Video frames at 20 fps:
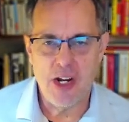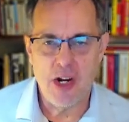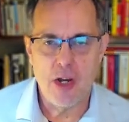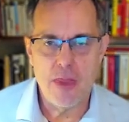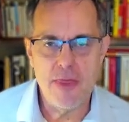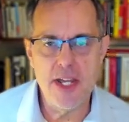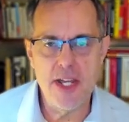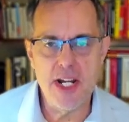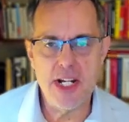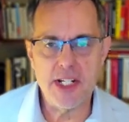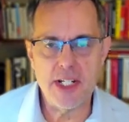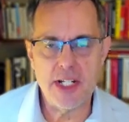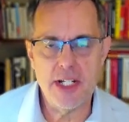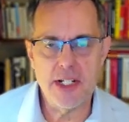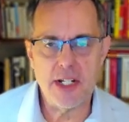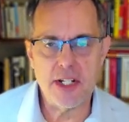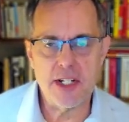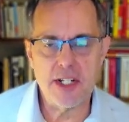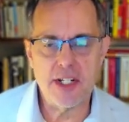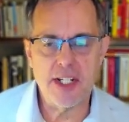This is
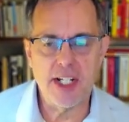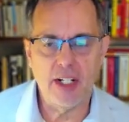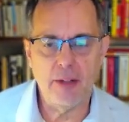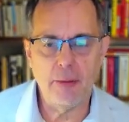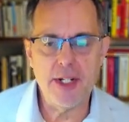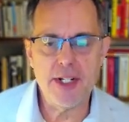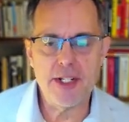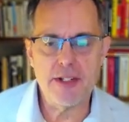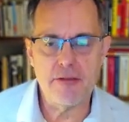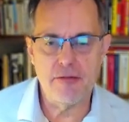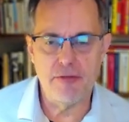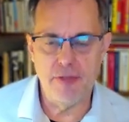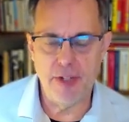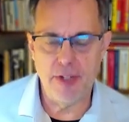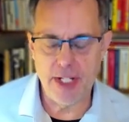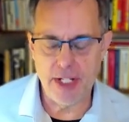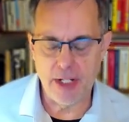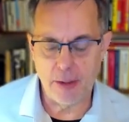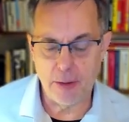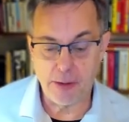a series of
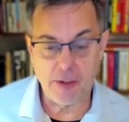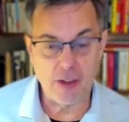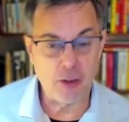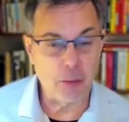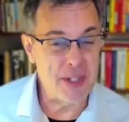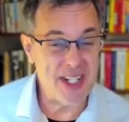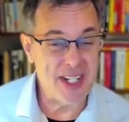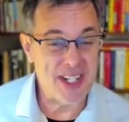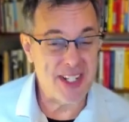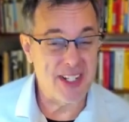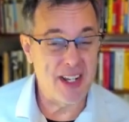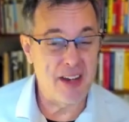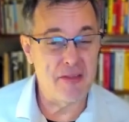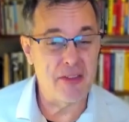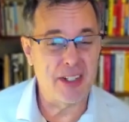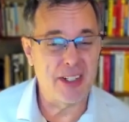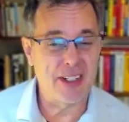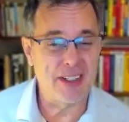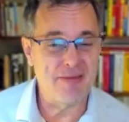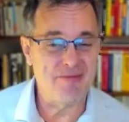videos, it's going to be
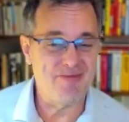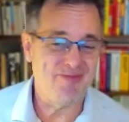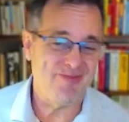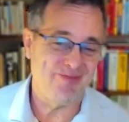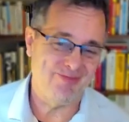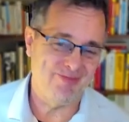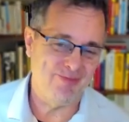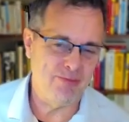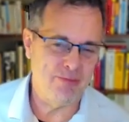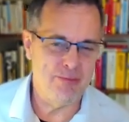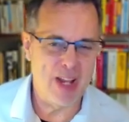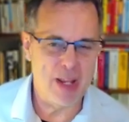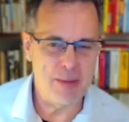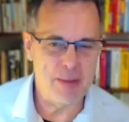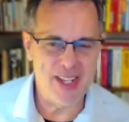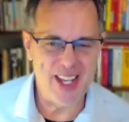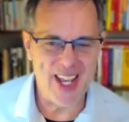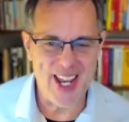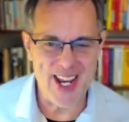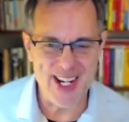7,
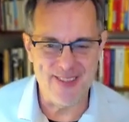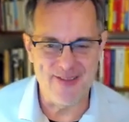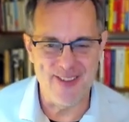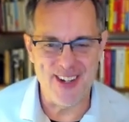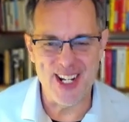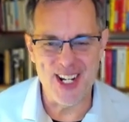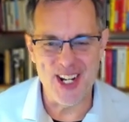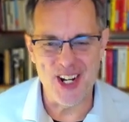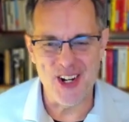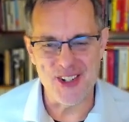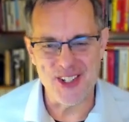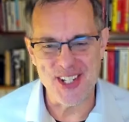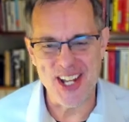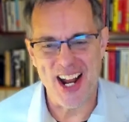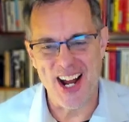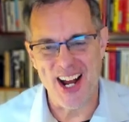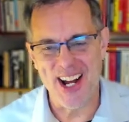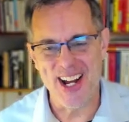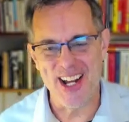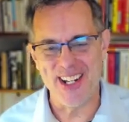maybe 8 videos
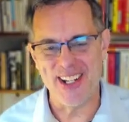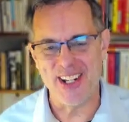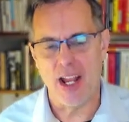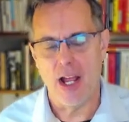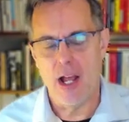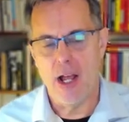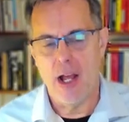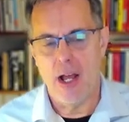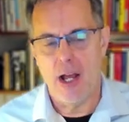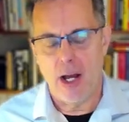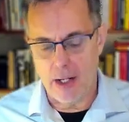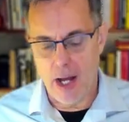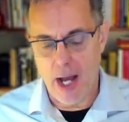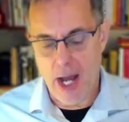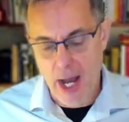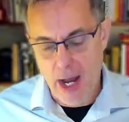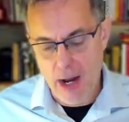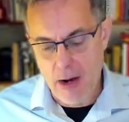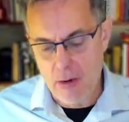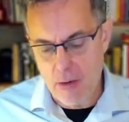on
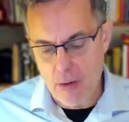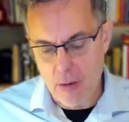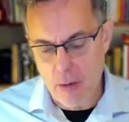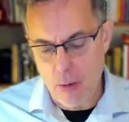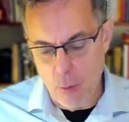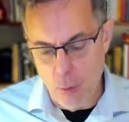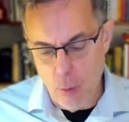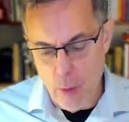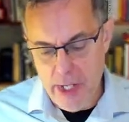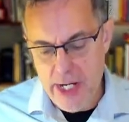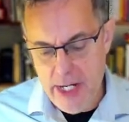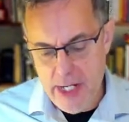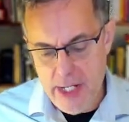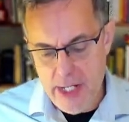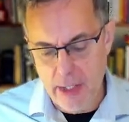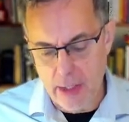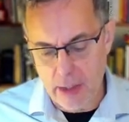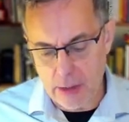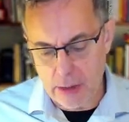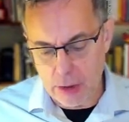how
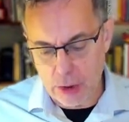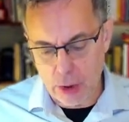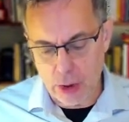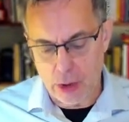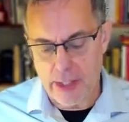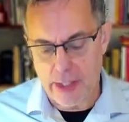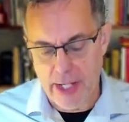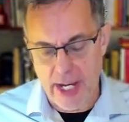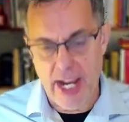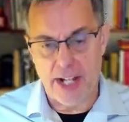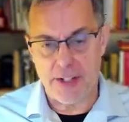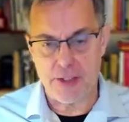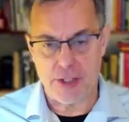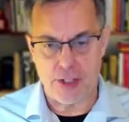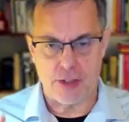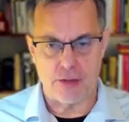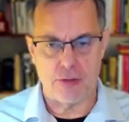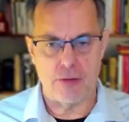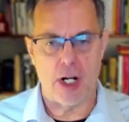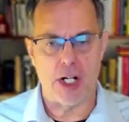we look at
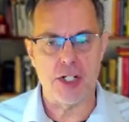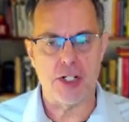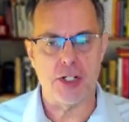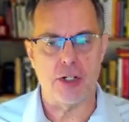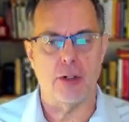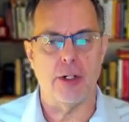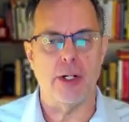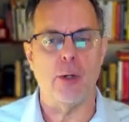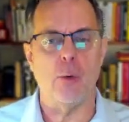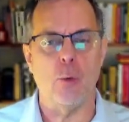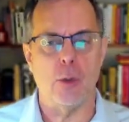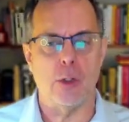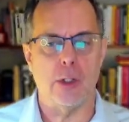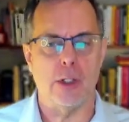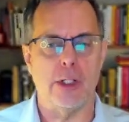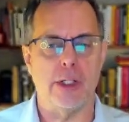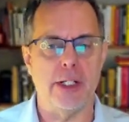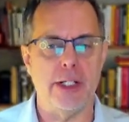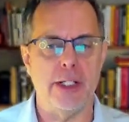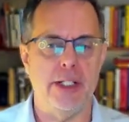structuring
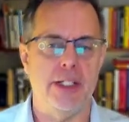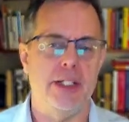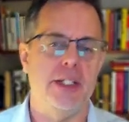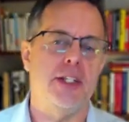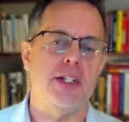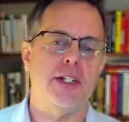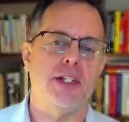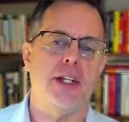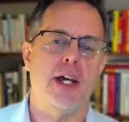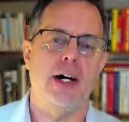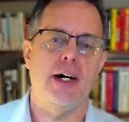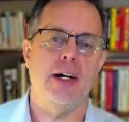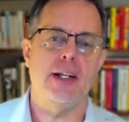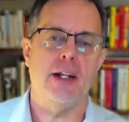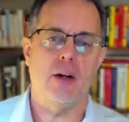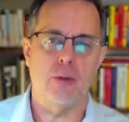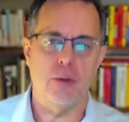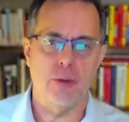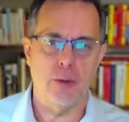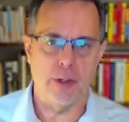work inside
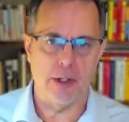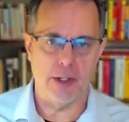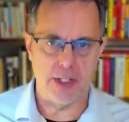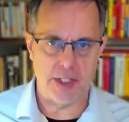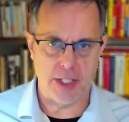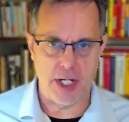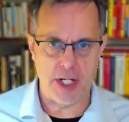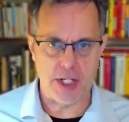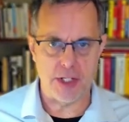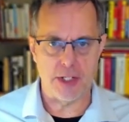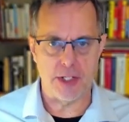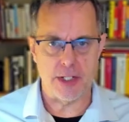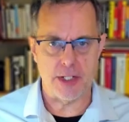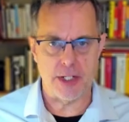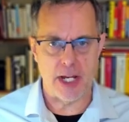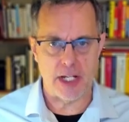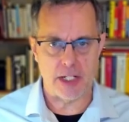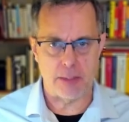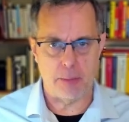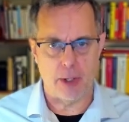our organizations
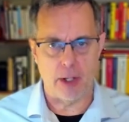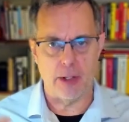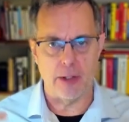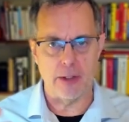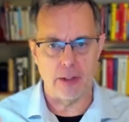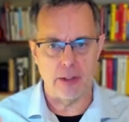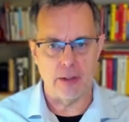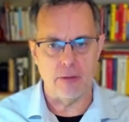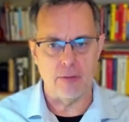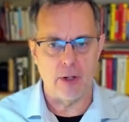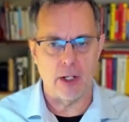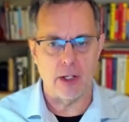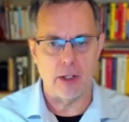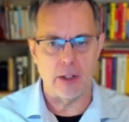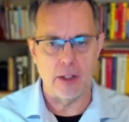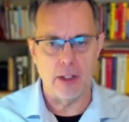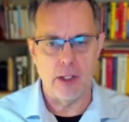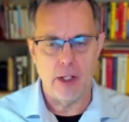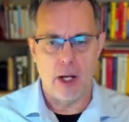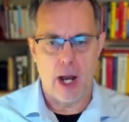as part of our
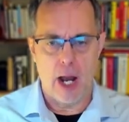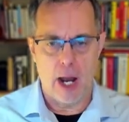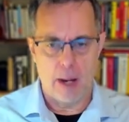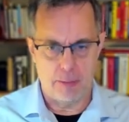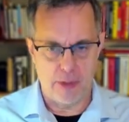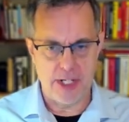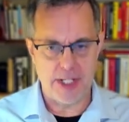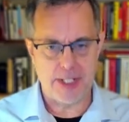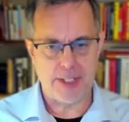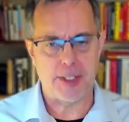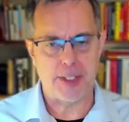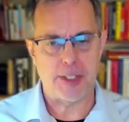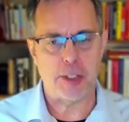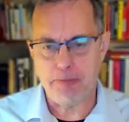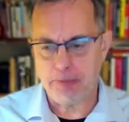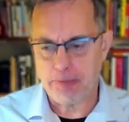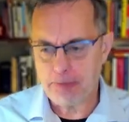operating system.